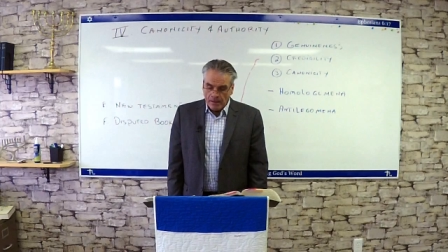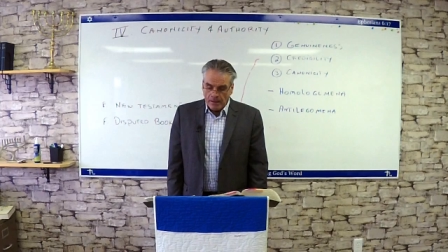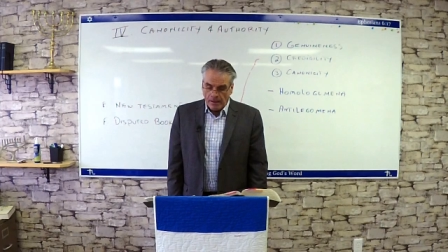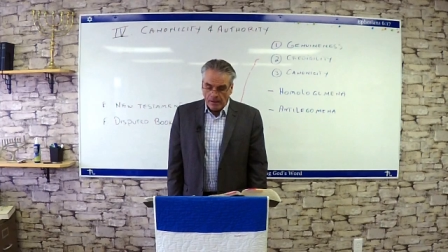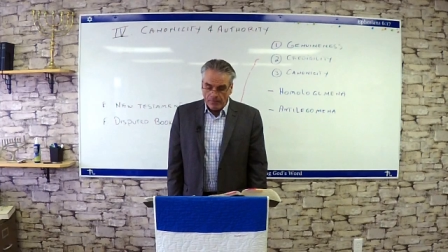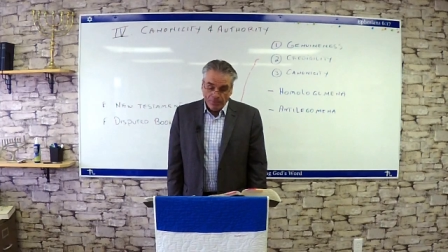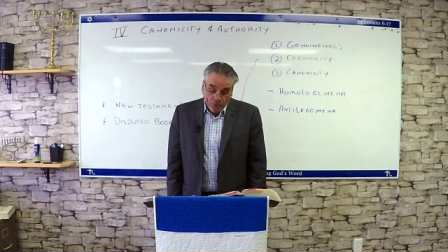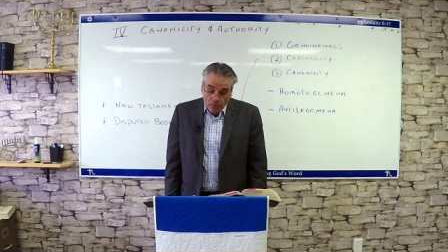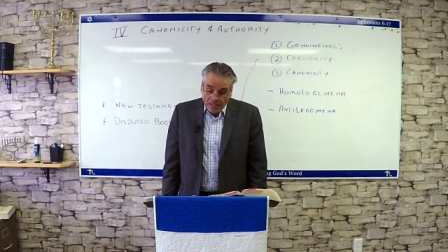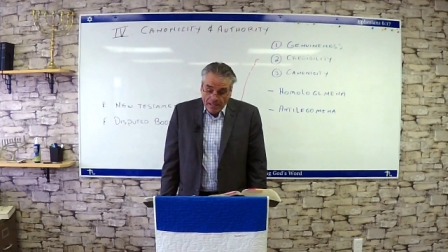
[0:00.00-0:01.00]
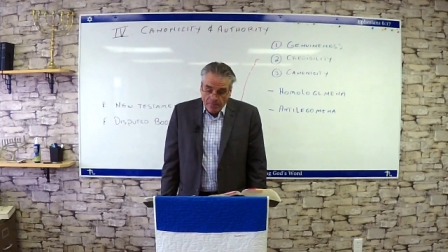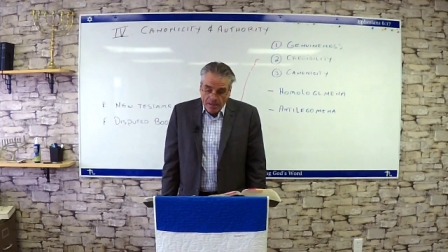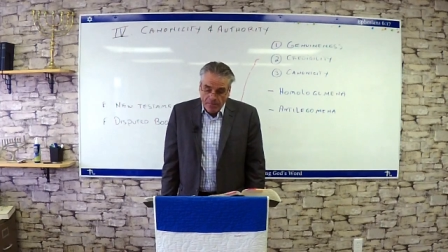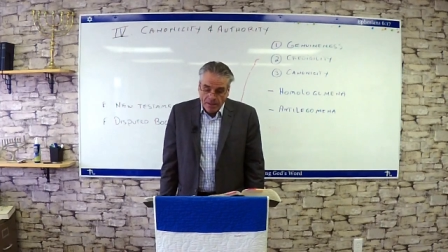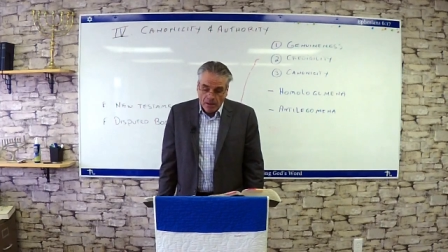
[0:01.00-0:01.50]
Uh, thirdly,
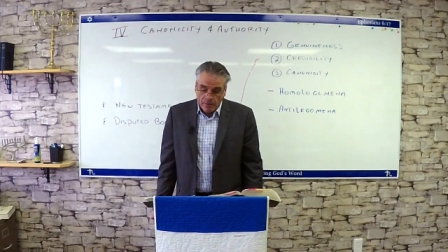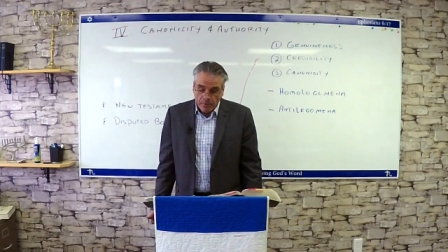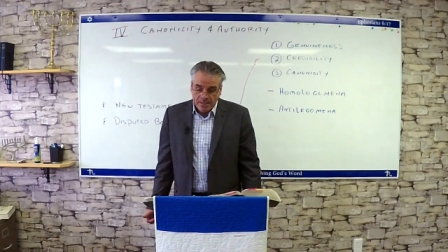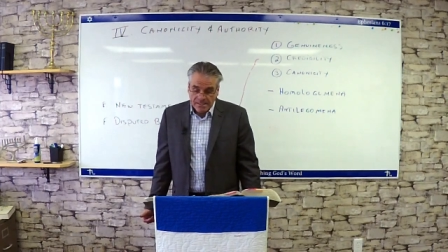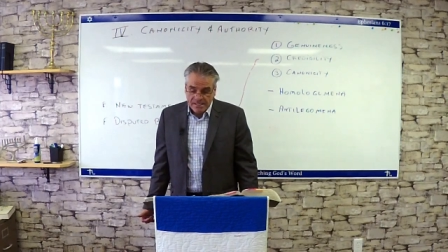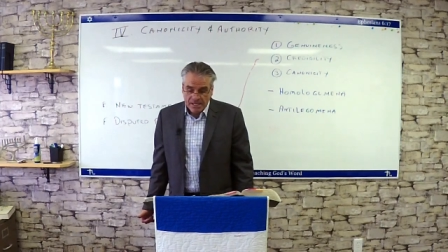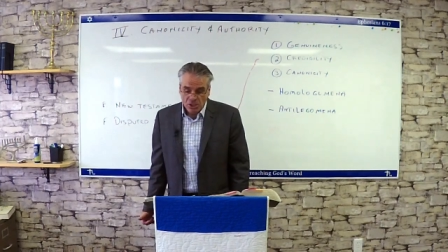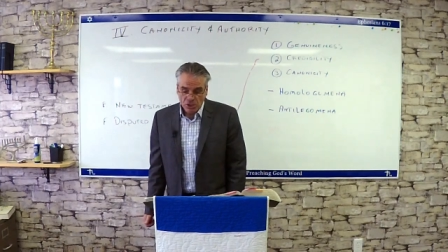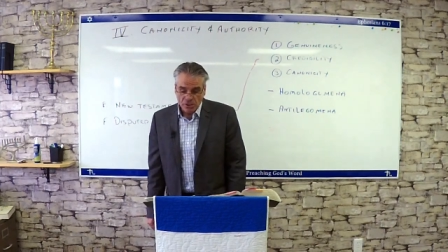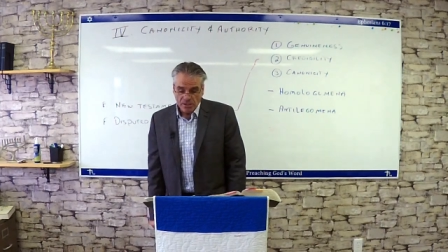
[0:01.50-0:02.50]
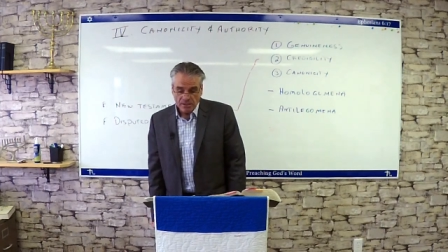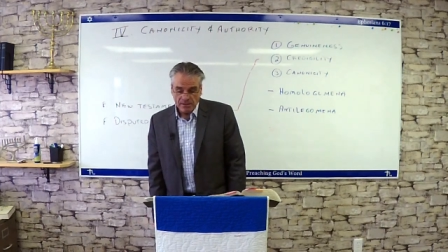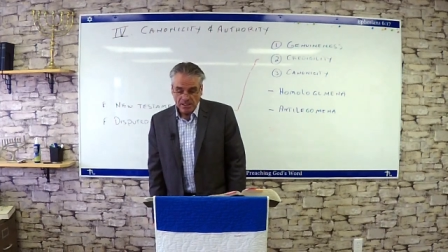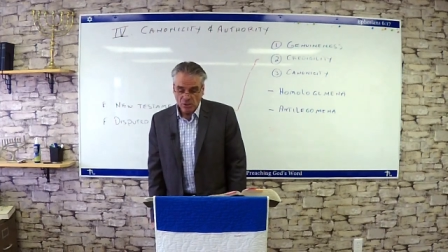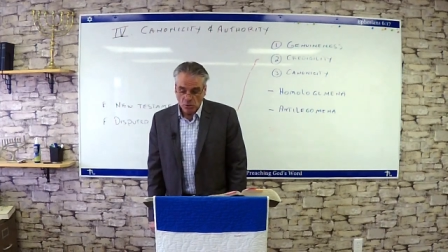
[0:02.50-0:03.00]
maybe harmonization.
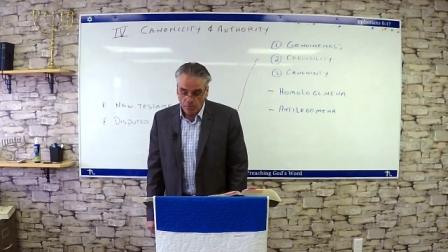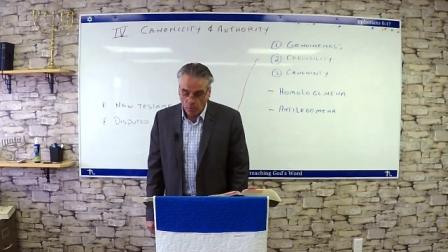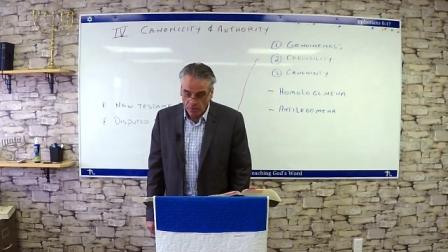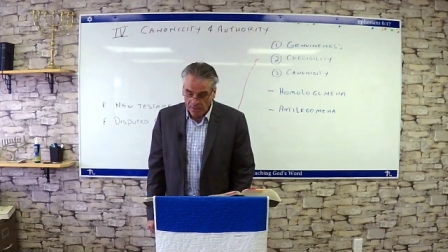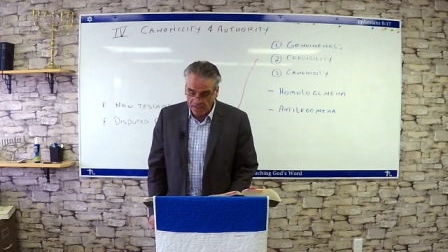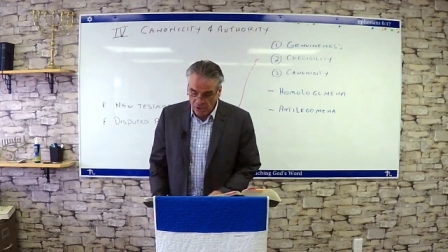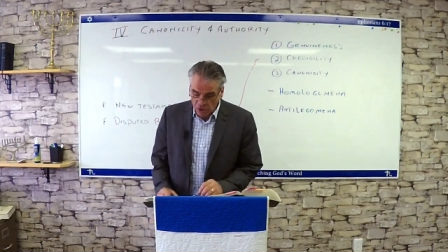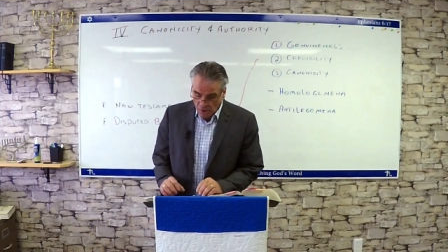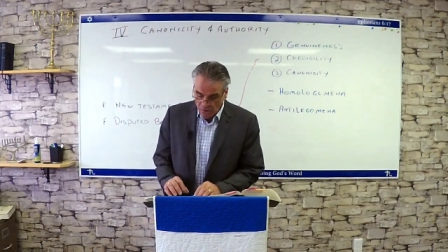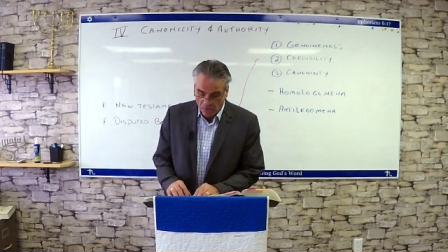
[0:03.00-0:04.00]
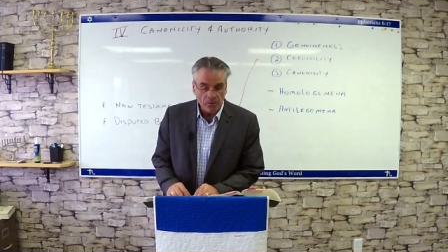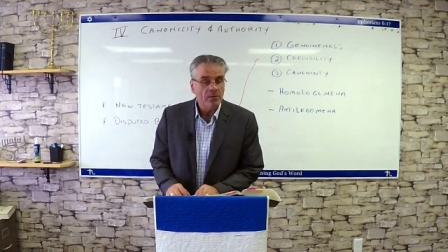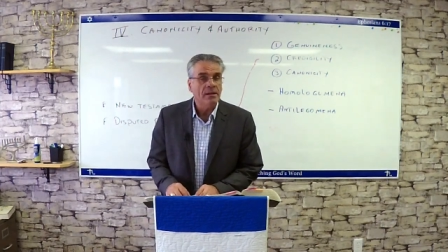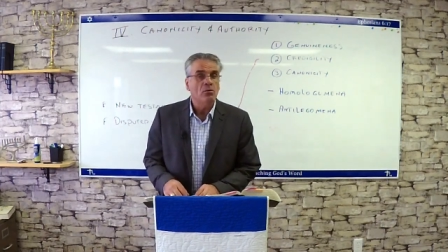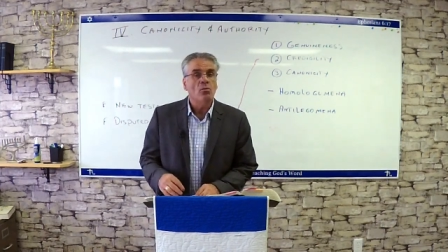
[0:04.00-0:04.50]
They supported each other.
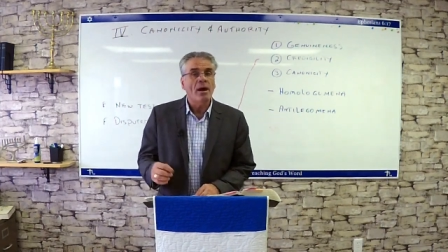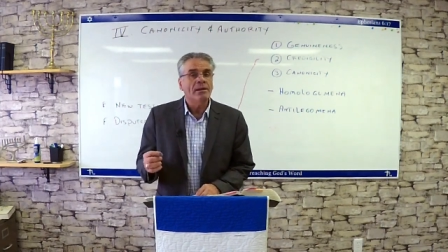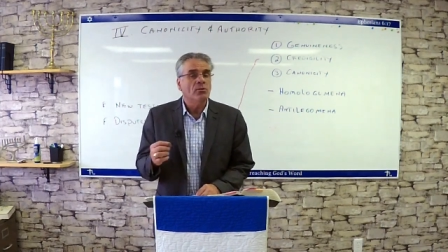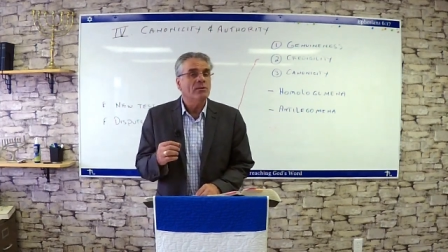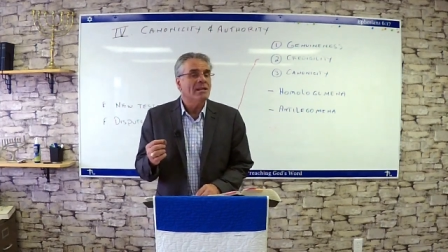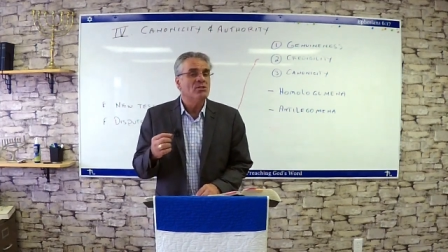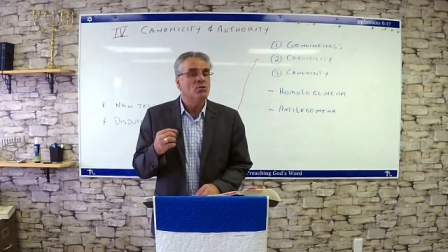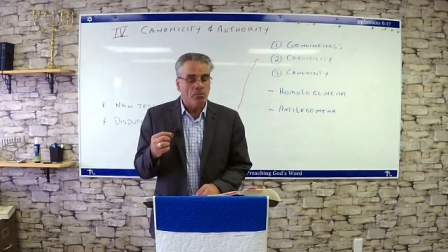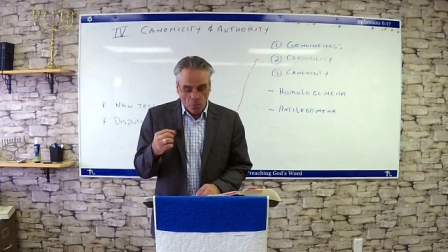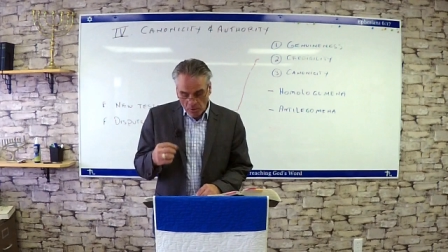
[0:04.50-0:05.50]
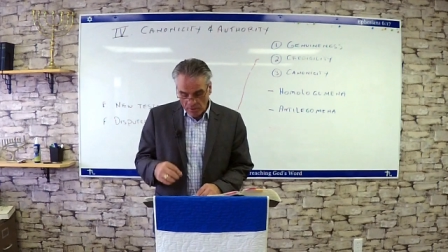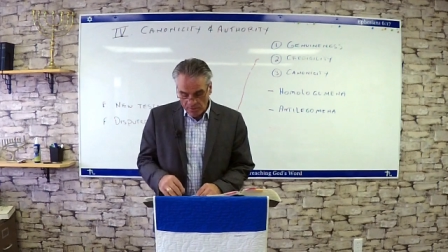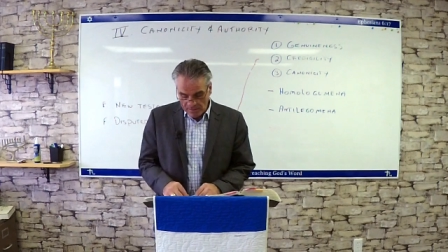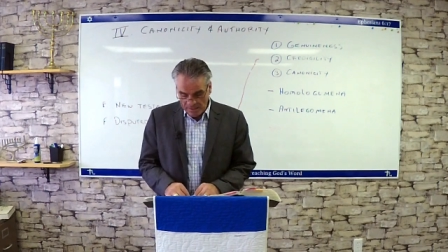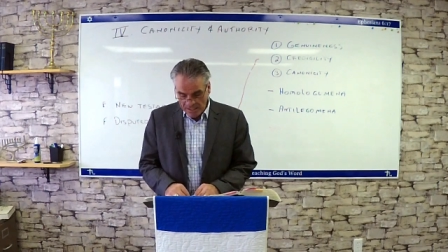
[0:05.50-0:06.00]
The writer that
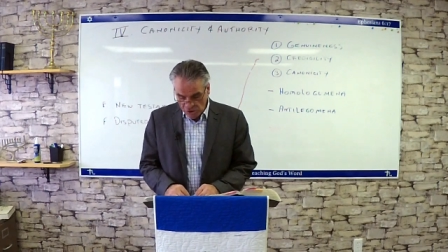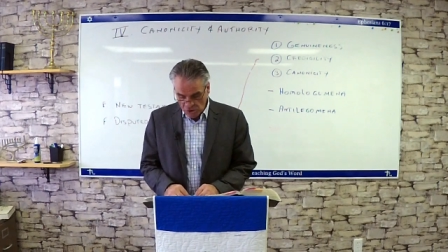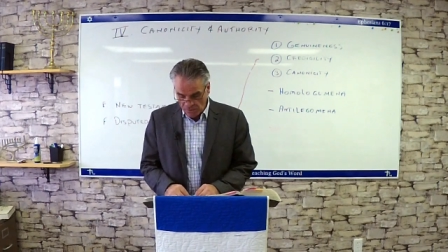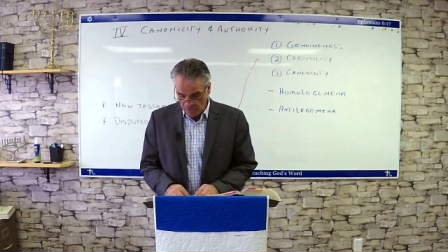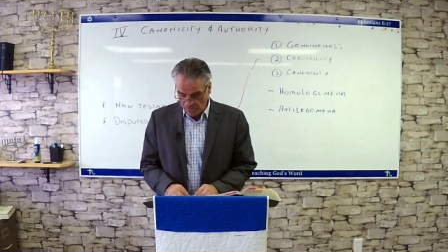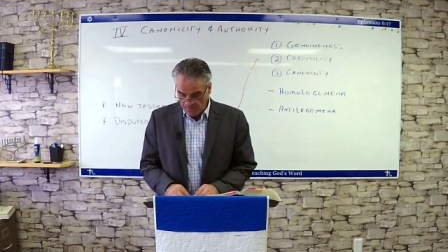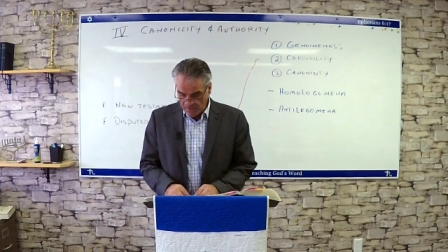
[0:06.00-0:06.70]
supported each other.